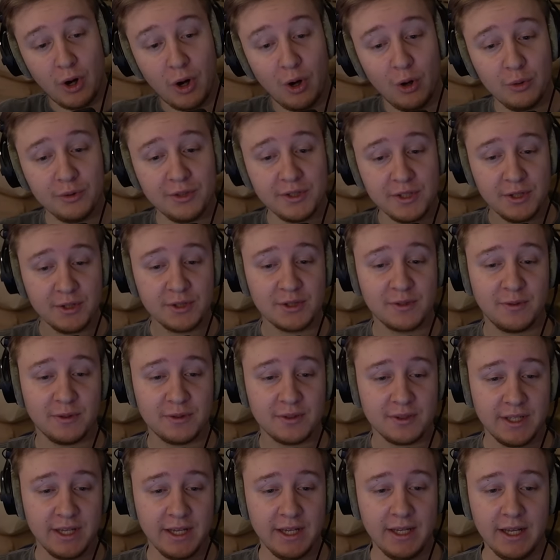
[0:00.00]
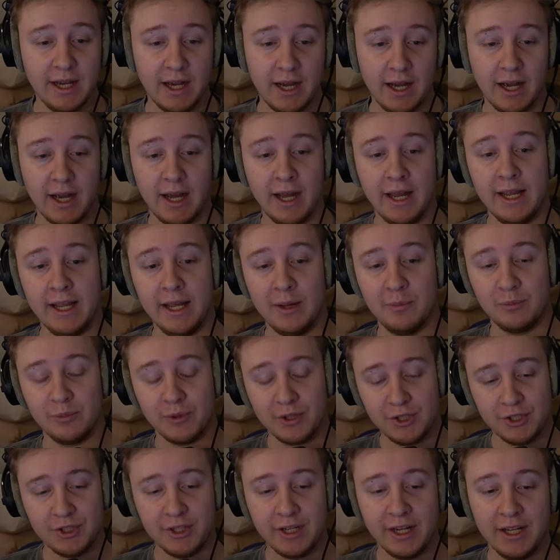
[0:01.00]
all the news for today. I
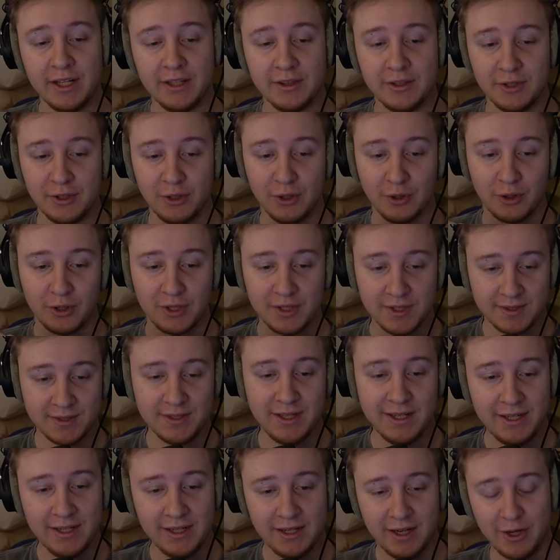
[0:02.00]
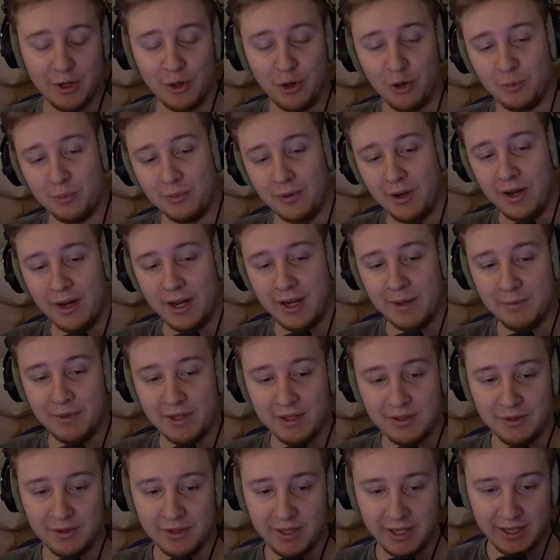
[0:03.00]
appreciate your stay. I hope I
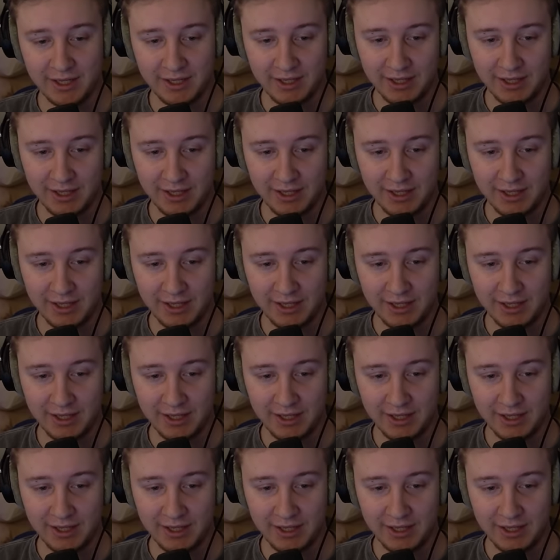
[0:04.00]
made your day